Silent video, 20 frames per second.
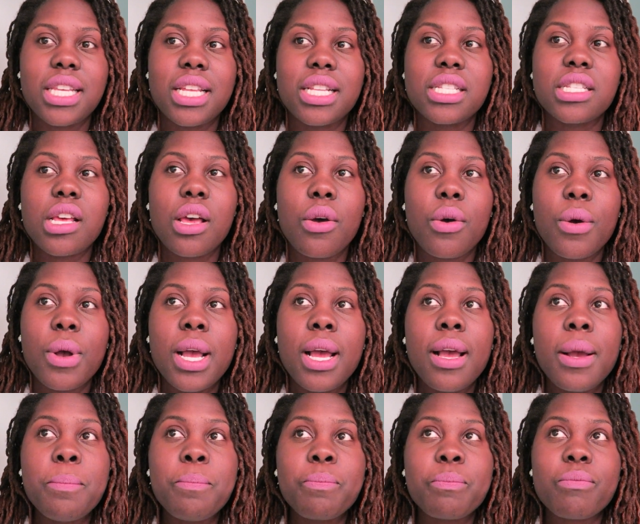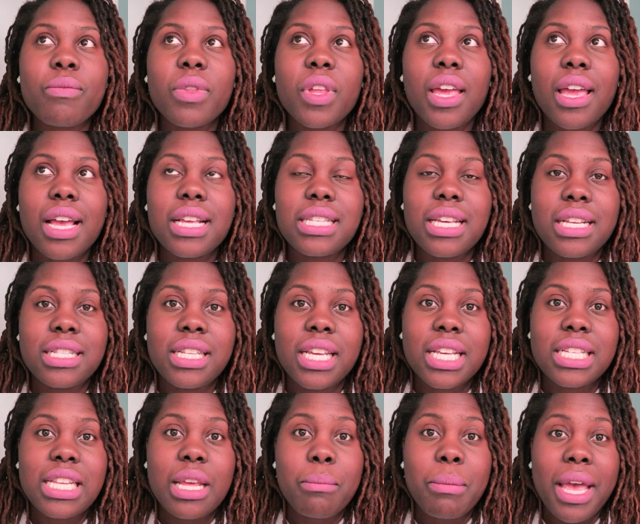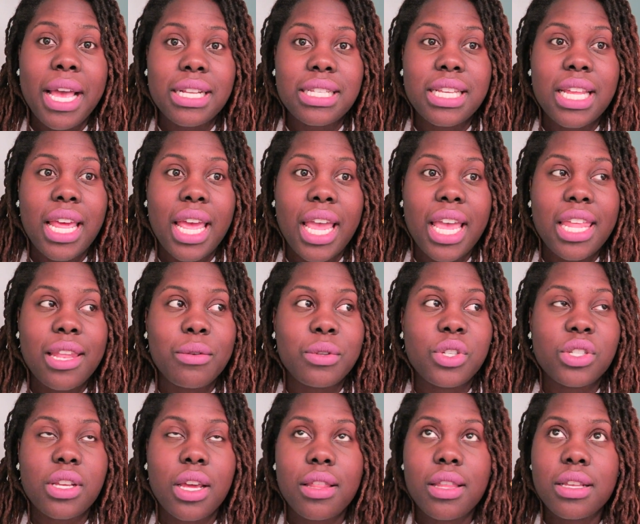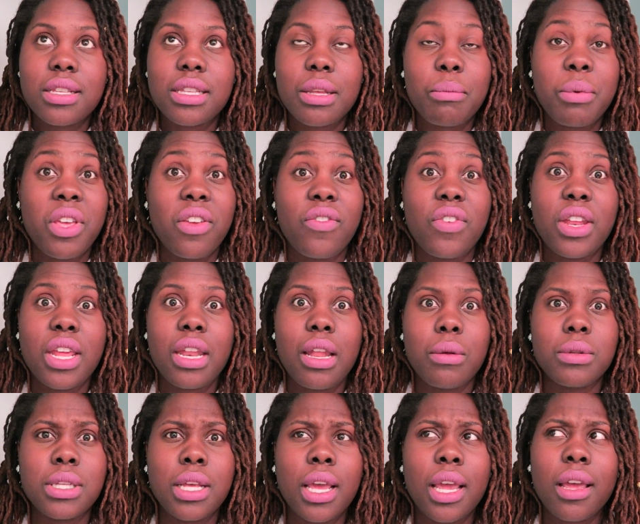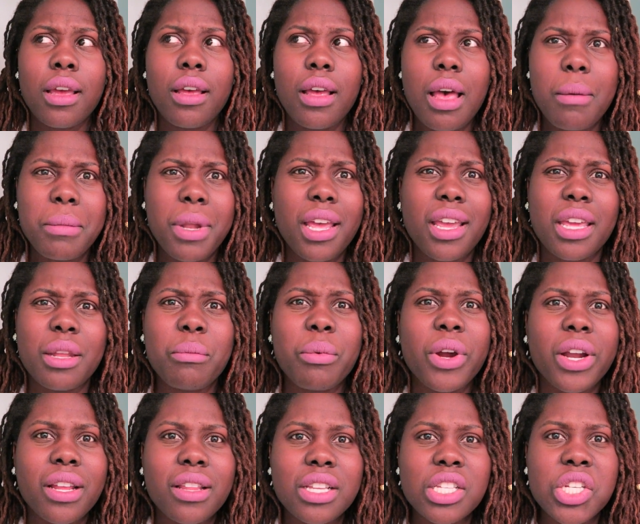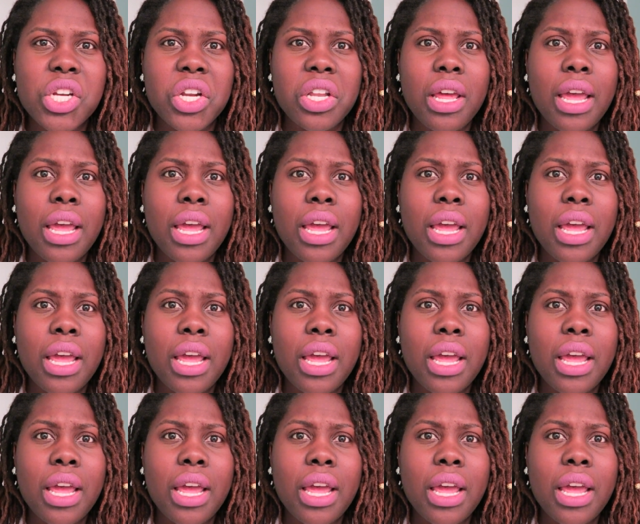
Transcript: And so, like I said, I took a step back today, and it was just like this epiphany, and I was like, I'm not getting pregnant this year.